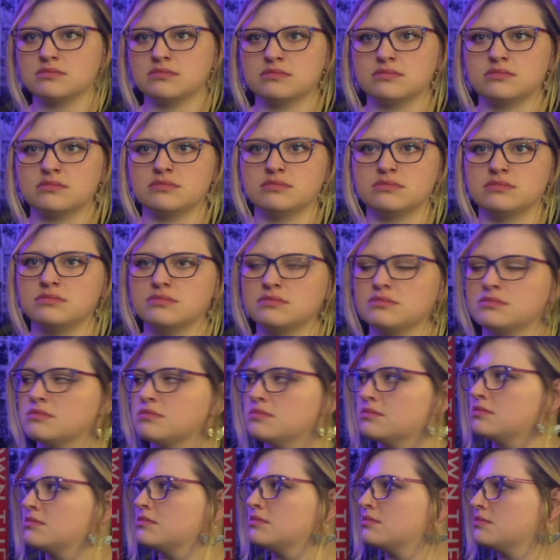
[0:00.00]

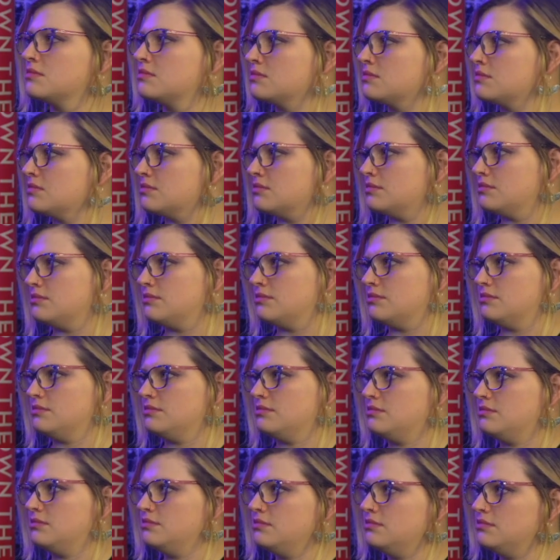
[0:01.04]

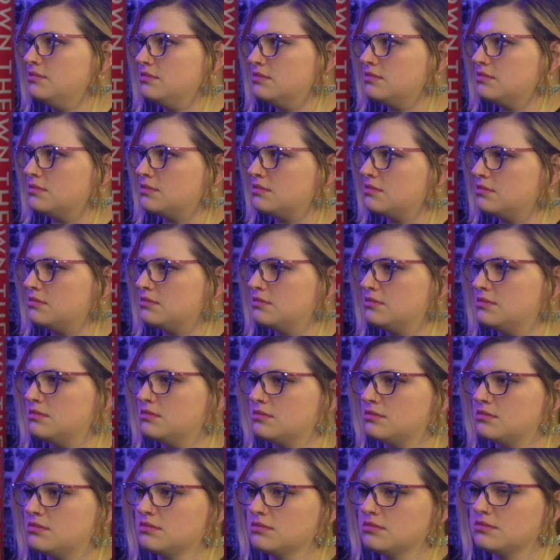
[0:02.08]

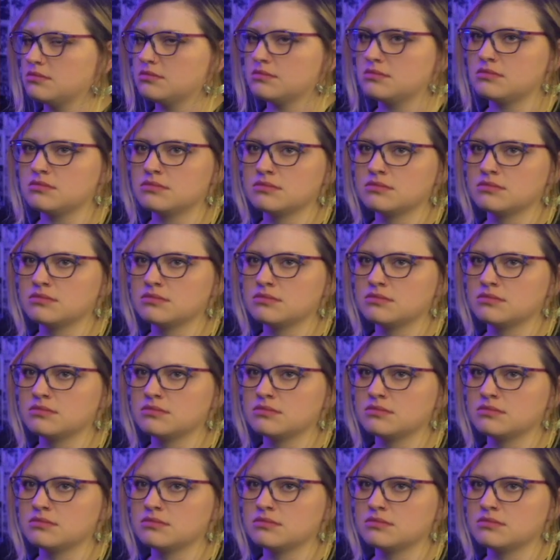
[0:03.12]
The person shown says nothing.